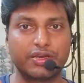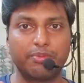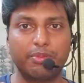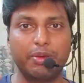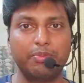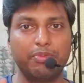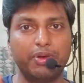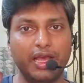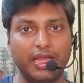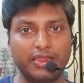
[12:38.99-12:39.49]

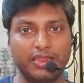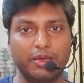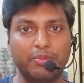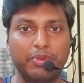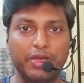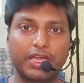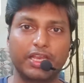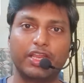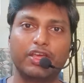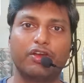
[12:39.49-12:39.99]
Remember at the
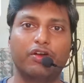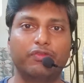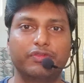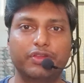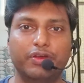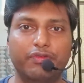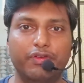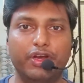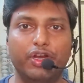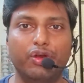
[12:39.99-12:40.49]
beginning of
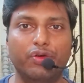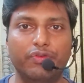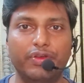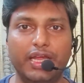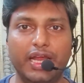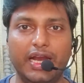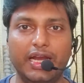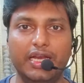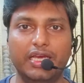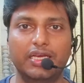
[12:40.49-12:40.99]
the video we
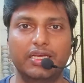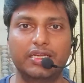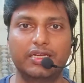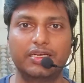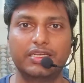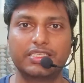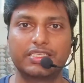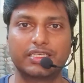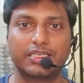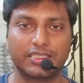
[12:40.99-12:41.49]
had
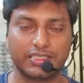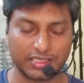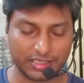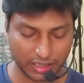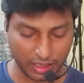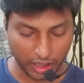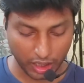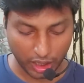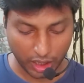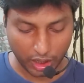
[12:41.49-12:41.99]
discussed.
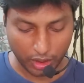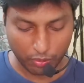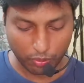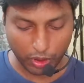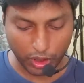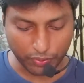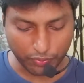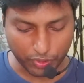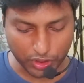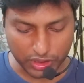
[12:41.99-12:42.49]

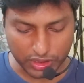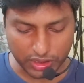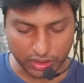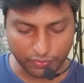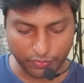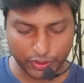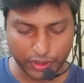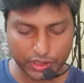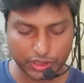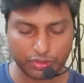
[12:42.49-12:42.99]
What was the
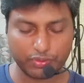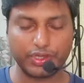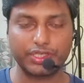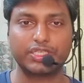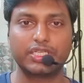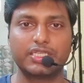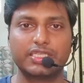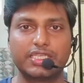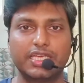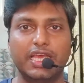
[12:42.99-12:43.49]
first
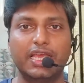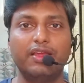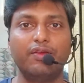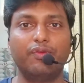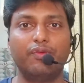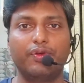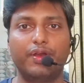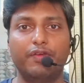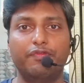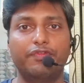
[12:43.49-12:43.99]
question
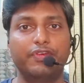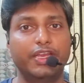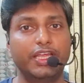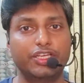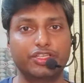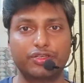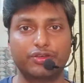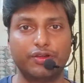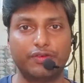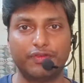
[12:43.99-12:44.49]
saying?
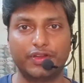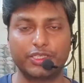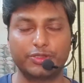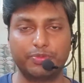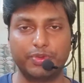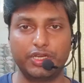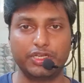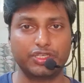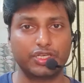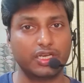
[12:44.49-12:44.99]
Definition of
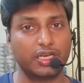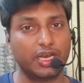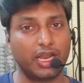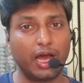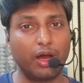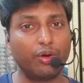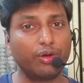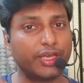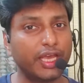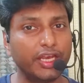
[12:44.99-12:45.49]
respiration.
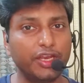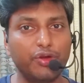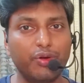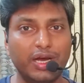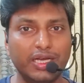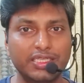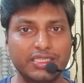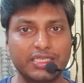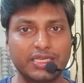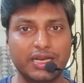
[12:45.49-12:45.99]
Now can you
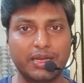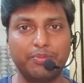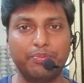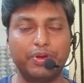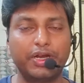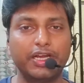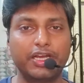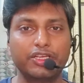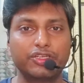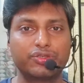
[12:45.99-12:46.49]
answer? I'm
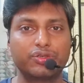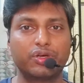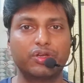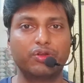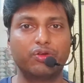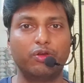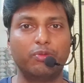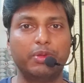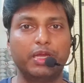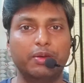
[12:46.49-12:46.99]
pretty sure
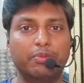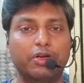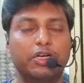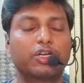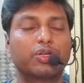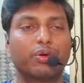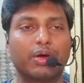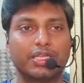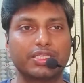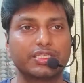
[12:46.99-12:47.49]
you will be able
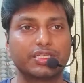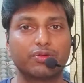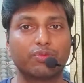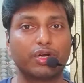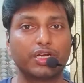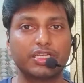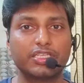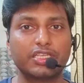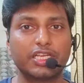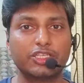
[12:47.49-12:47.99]
to answer.
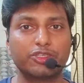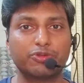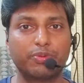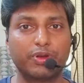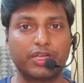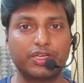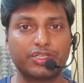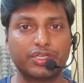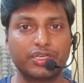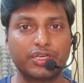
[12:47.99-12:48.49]
What is
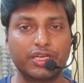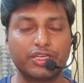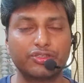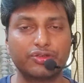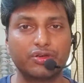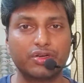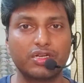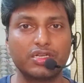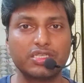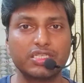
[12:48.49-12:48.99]
respiration, dear
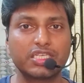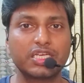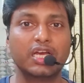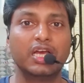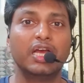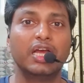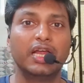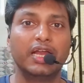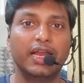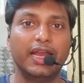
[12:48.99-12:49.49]
students?
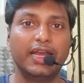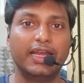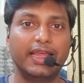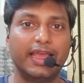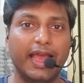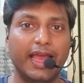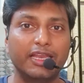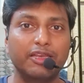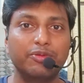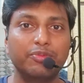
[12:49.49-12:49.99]
It
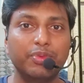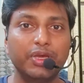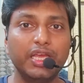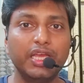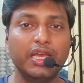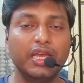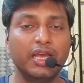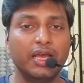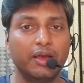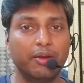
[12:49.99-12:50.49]
can
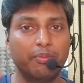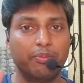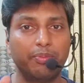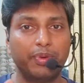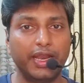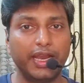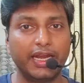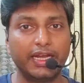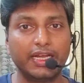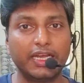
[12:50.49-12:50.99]
be
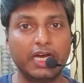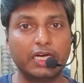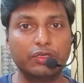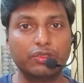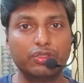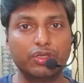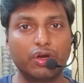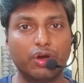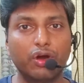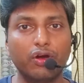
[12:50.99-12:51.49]

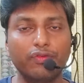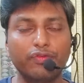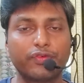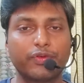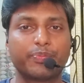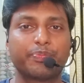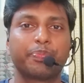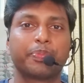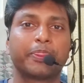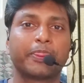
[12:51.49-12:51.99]
breakdown of
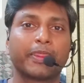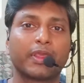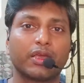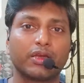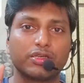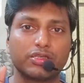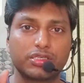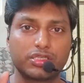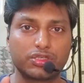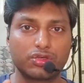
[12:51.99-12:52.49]

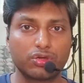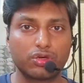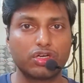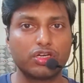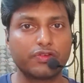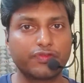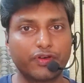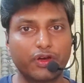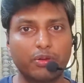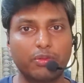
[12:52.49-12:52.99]

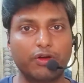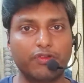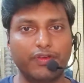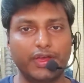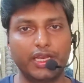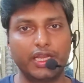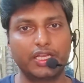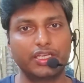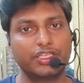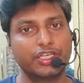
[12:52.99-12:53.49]
stored form of
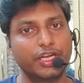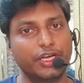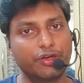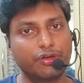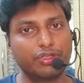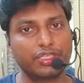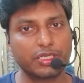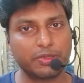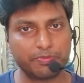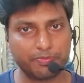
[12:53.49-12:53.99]
energy
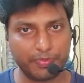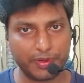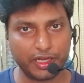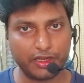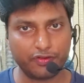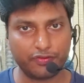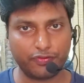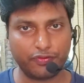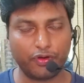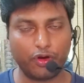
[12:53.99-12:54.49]
into
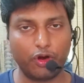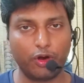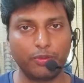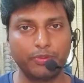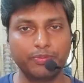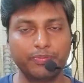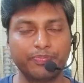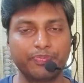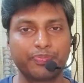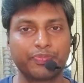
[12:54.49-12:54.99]
simpler
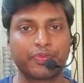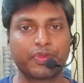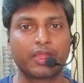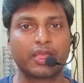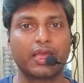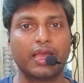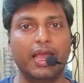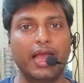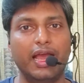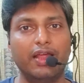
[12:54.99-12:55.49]
form,
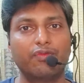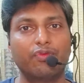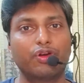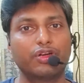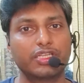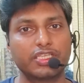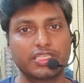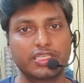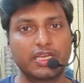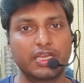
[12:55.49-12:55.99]
and
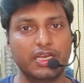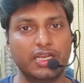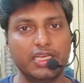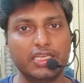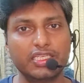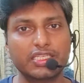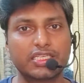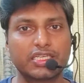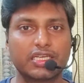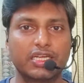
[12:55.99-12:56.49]
what is
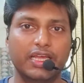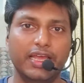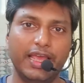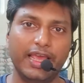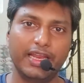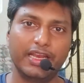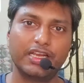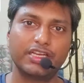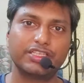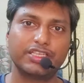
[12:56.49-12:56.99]
released?
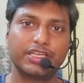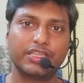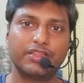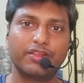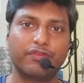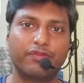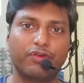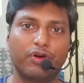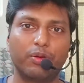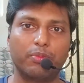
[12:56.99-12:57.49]
Energy in
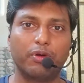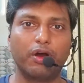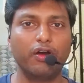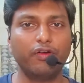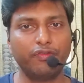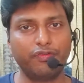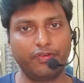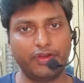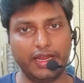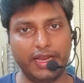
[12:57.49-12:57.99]
the form
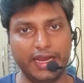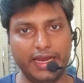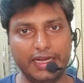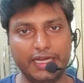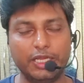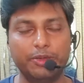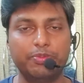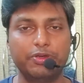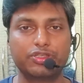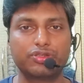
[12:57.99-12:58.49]
of
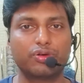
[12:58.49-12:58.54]
ATP.